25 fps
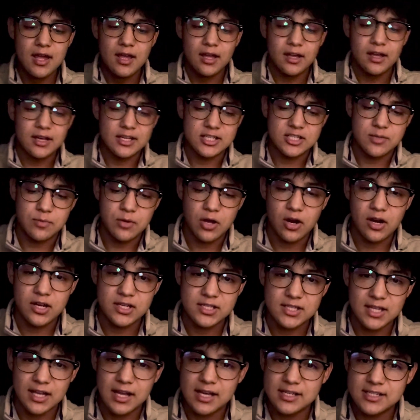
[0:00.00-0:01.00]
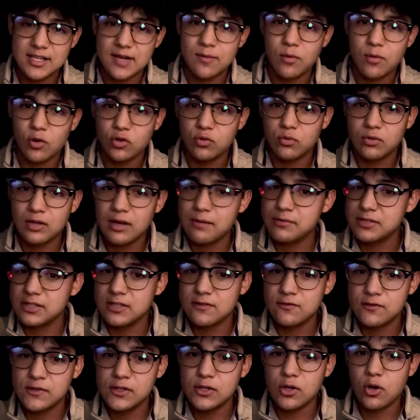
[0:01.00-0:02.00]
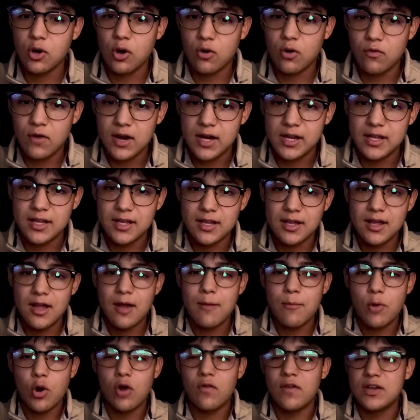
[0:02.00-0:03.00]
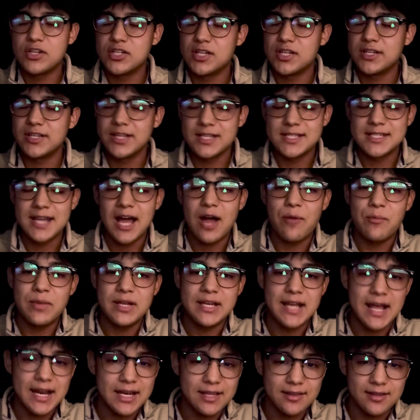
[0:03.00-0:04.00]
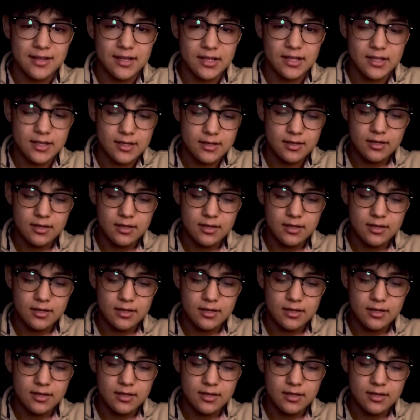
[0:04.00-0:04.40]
Because to be honest, like I said multiple times in this video already, motivation does not mean anything.